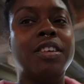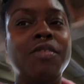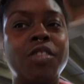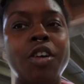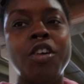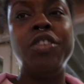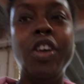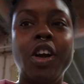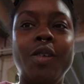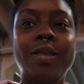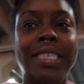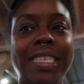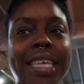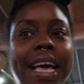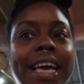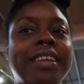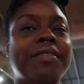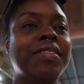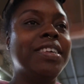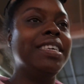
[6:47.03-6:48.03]
gift card to go
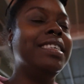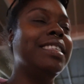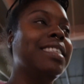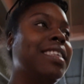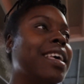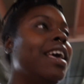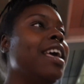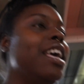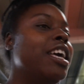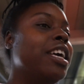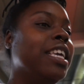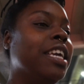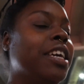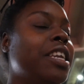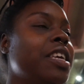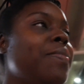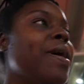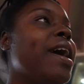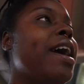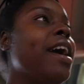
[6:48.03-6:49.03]
inside of his
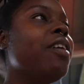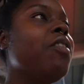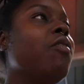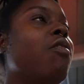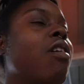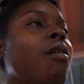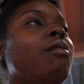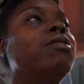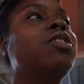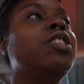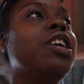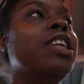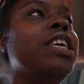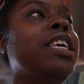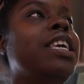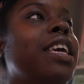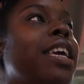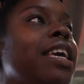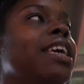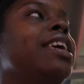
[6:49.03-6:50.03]
goodie bag, or I was
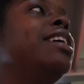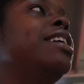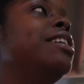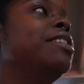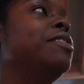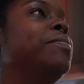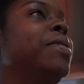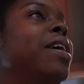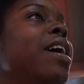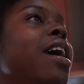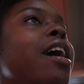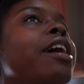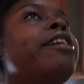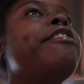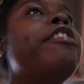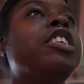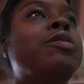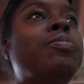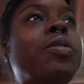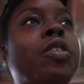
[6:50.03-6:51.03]
gonna get him
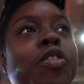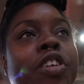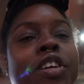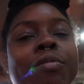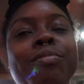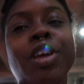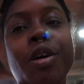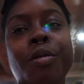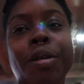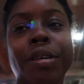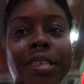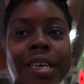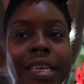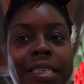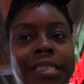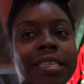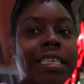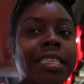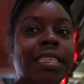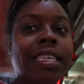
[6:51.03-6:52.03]
Krispy Kreme donuts
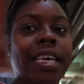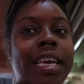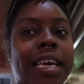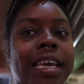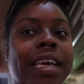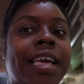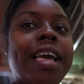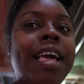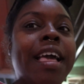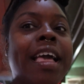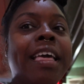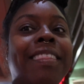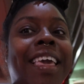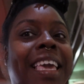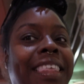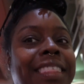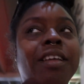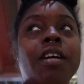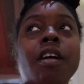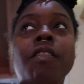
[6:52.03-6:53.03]
because they say
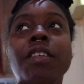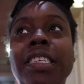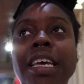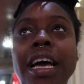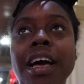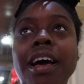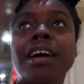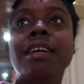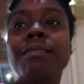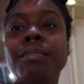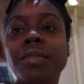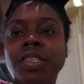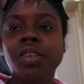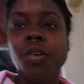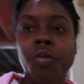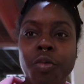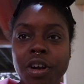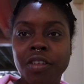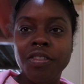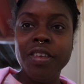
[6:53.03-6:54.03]
they eat that all the time.
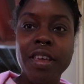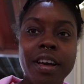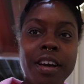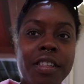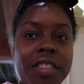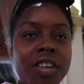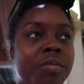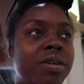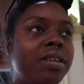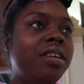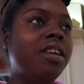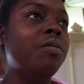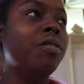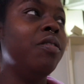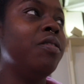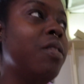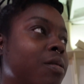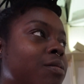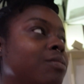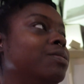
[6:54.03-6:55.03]
So one or the other, I'm gonna get one
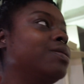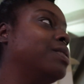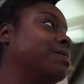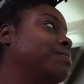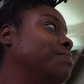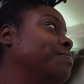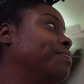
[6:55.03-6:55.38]
of those.